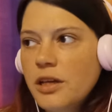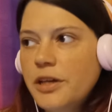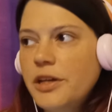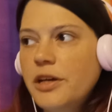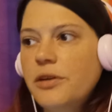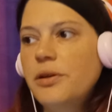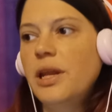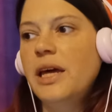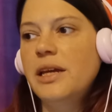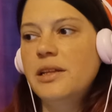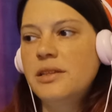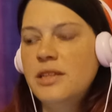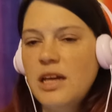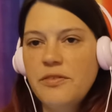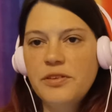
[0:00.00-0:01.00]
You know,
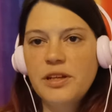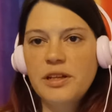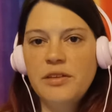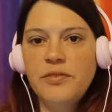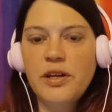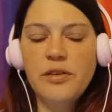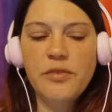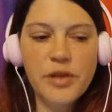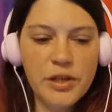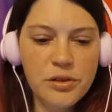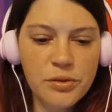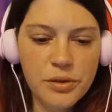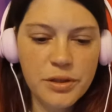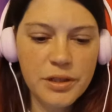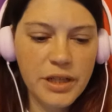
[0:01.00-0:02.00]
like definitely very very
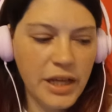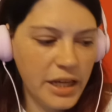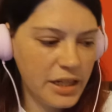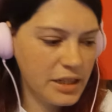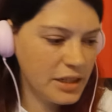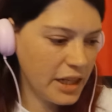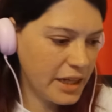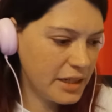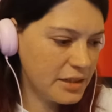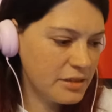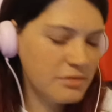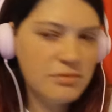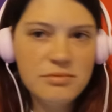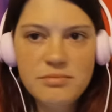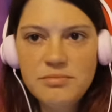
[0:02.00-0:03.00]
cool. Uh, like
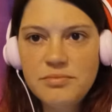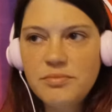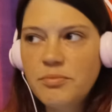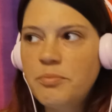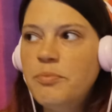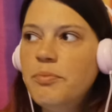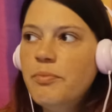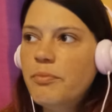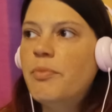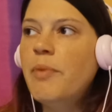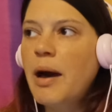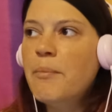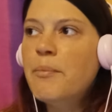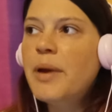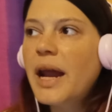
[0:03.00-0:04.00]

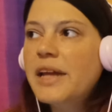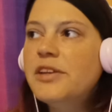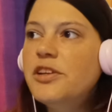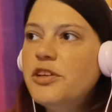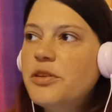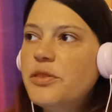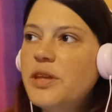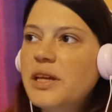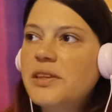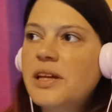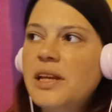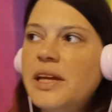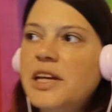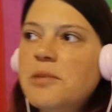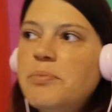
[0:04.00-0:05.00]
but I do think
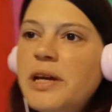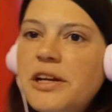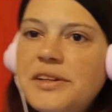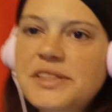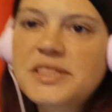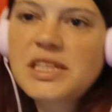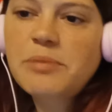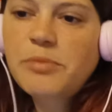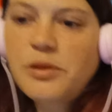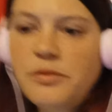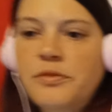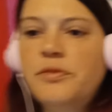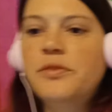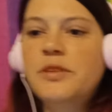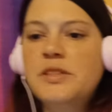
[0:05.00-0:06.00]
that like compared to some
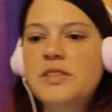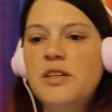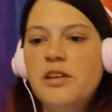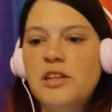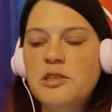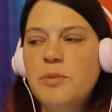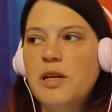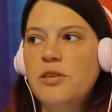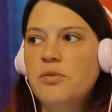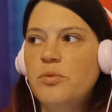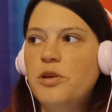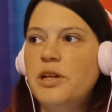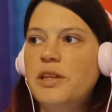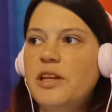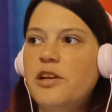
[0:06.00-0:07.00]
of the songs by The
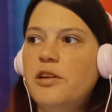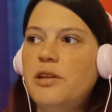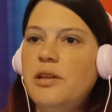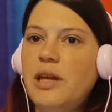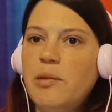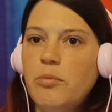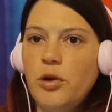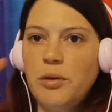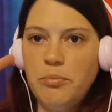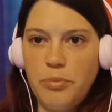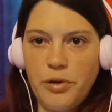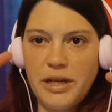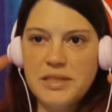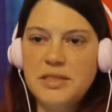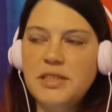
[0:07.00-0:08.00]
Warning that are like more
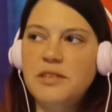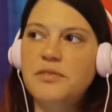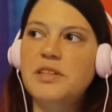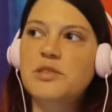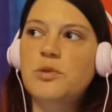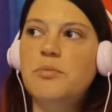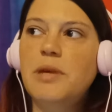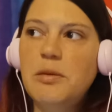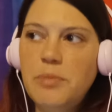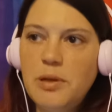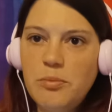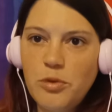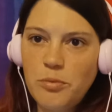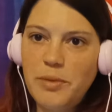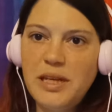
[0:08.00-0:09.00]
impressive, this one might
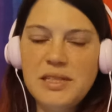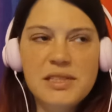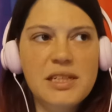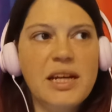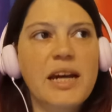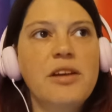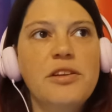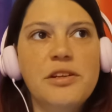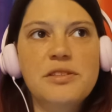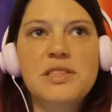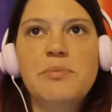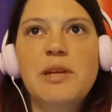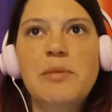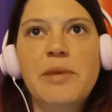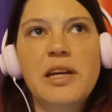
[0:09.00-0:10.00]
be more basic. I don't know.
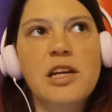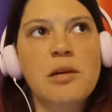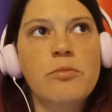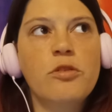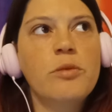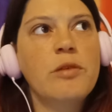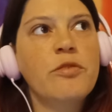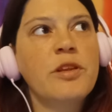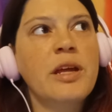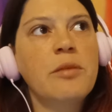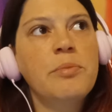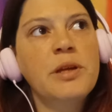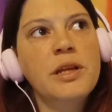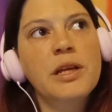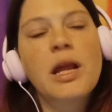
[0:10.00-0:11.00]
Somebody might come for me for
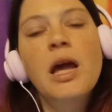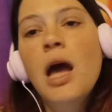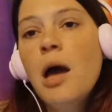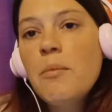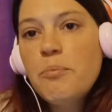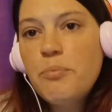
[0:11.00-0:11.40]
that opinion.